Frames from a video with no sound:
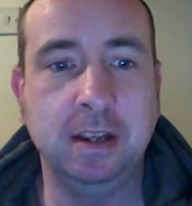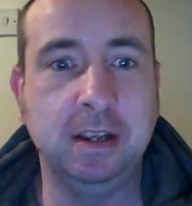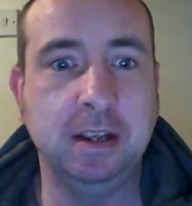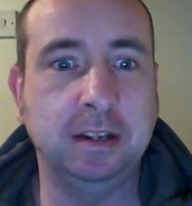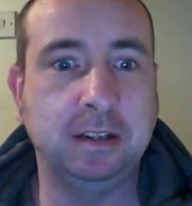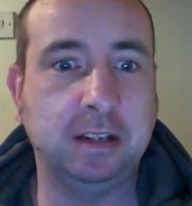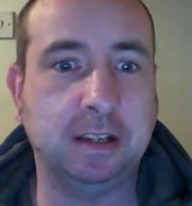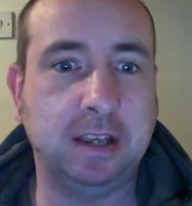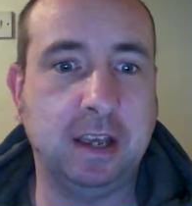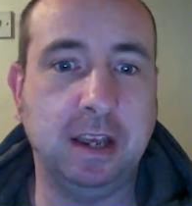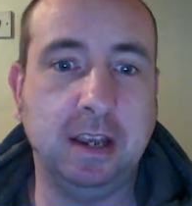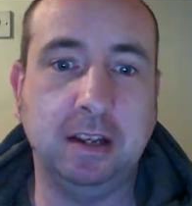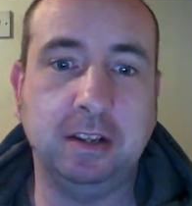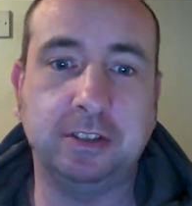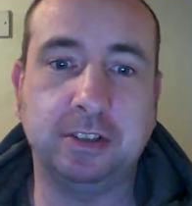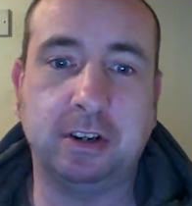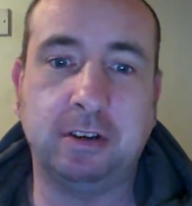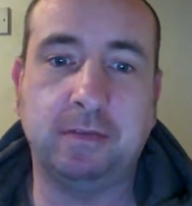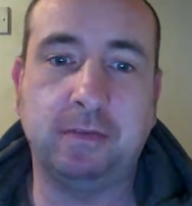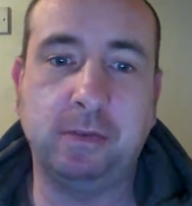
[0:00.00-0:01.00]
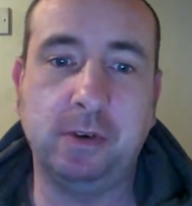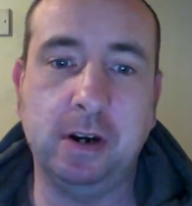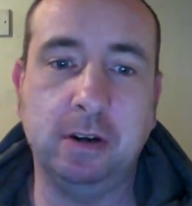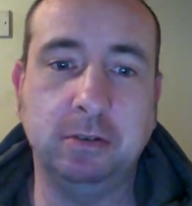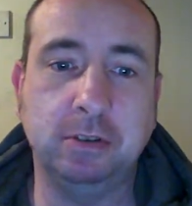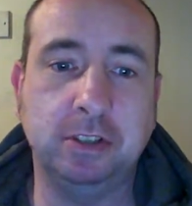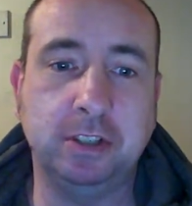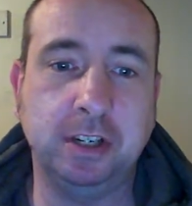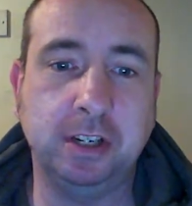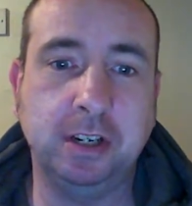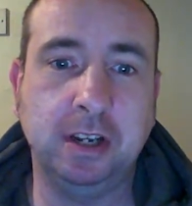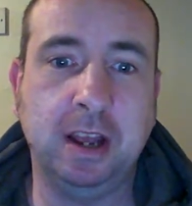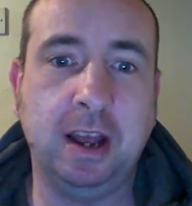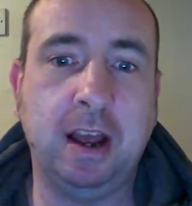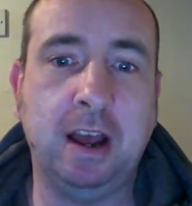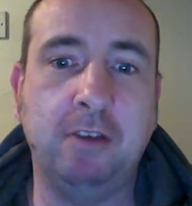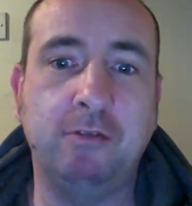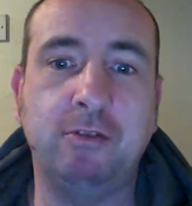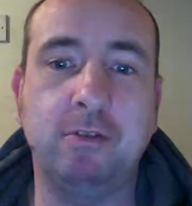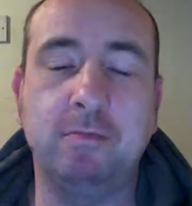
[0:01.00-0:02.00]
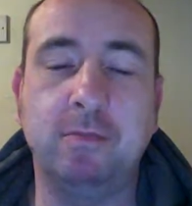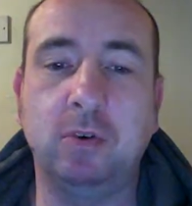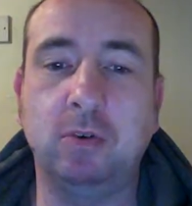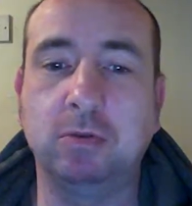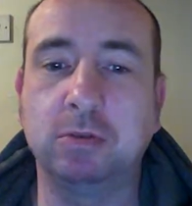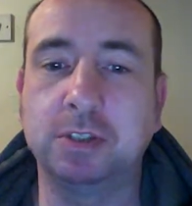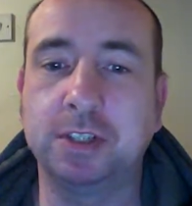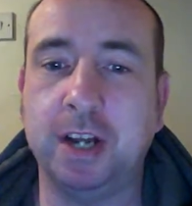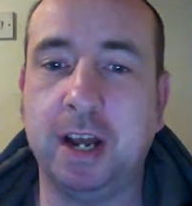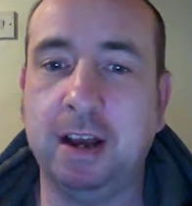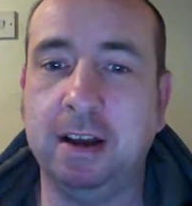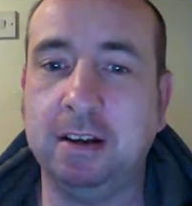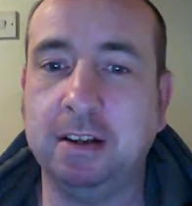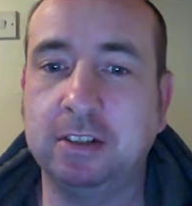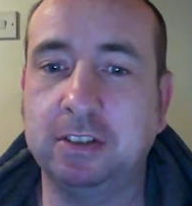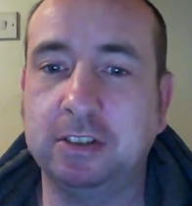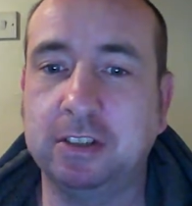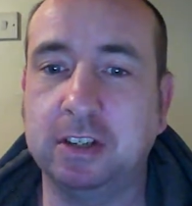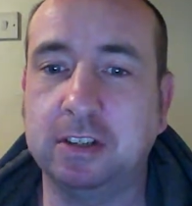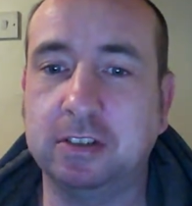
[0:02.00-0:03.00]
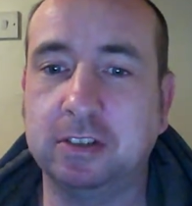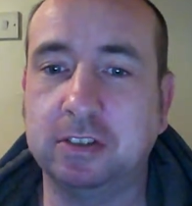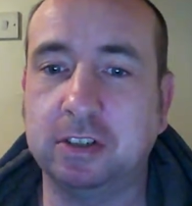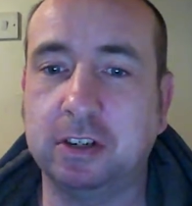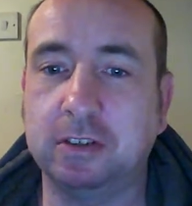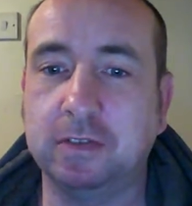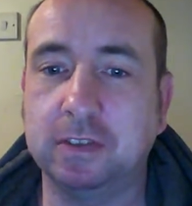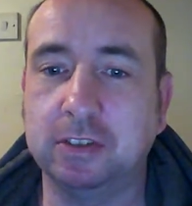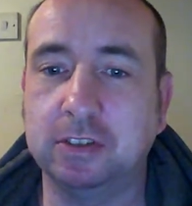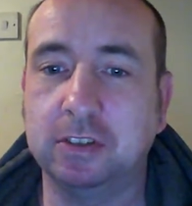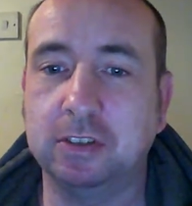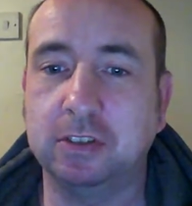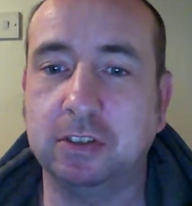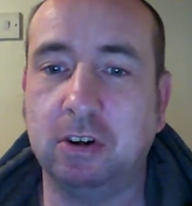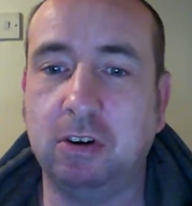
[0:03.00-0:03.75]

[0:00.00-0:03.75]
the case of routing and remote access services,